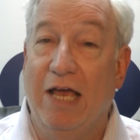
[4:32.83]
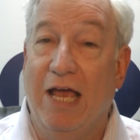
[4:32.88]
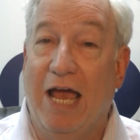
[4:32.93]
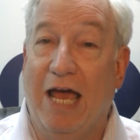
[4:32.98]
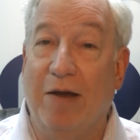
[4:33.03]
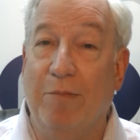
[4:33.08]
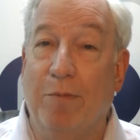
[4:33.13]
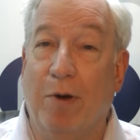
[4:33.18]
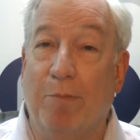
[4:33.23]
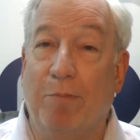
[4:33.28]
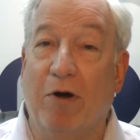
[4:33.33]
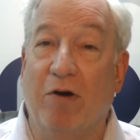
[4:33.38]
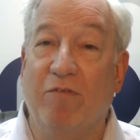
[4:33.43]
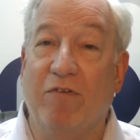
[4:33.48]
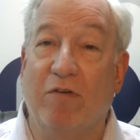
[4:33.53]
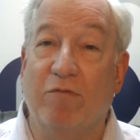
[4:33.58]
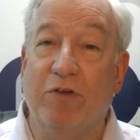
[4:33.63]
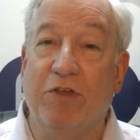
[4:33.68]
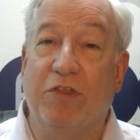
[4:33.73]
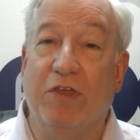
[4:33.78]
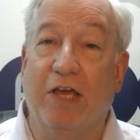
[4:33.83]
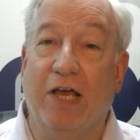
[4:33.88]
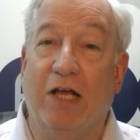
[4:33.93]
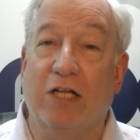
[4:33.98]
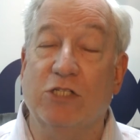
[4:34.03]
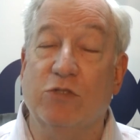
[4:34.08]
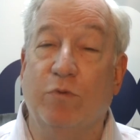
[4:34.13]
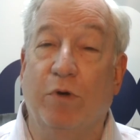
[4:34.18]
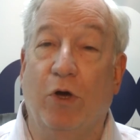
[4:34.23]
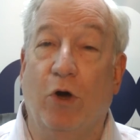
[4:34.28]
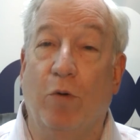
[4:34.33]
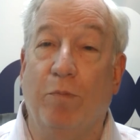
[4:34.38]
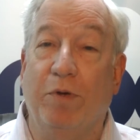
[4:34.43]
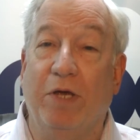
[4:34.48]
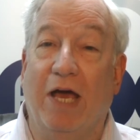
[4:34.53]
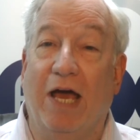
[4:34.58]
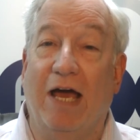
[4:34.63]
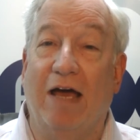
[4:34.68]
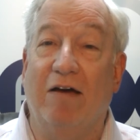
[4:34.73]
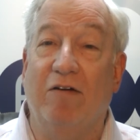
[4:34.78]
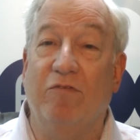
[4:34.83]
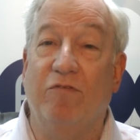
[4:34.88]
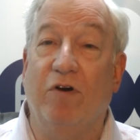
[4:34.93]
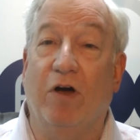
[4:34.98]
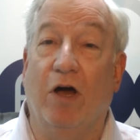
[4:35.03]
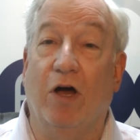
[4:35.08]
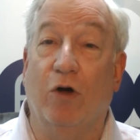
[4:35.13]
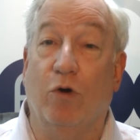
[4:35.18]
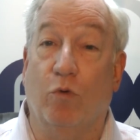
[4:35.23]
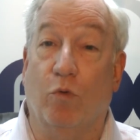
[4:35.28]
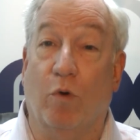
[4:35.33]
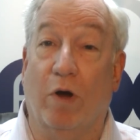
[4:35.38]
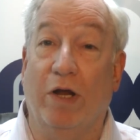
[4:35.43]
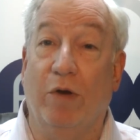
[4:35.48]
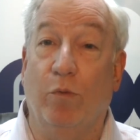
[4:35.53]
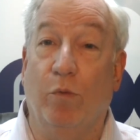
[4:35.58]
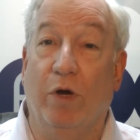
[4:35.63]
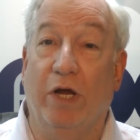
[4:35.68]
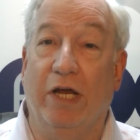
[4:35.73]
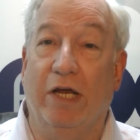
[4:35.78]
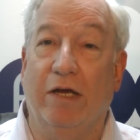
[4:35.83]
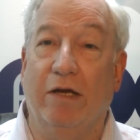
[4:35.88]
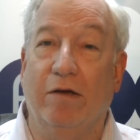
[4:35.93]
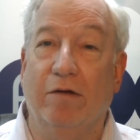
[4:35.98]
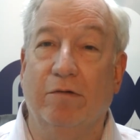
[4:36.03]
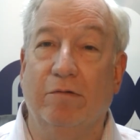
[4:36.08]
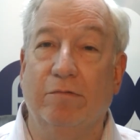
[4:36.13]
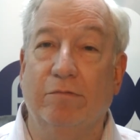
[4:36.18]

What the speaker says: And above everything else, we hope you have a great week.